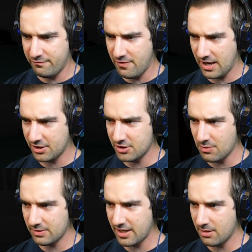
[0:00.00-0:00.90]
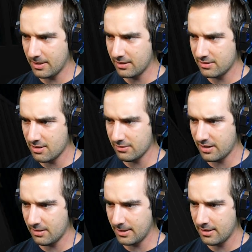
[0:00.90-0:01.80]
fuck. Don't kill me. Don't
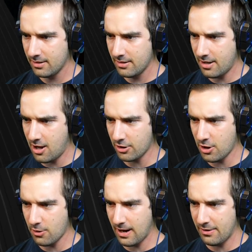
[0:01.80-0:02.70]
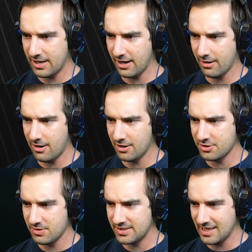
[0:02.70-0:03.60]
kill me. I'll go around here. I'll
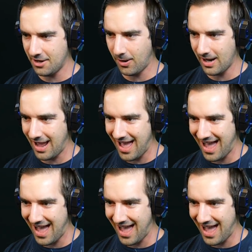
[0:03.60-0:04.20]
do the secret.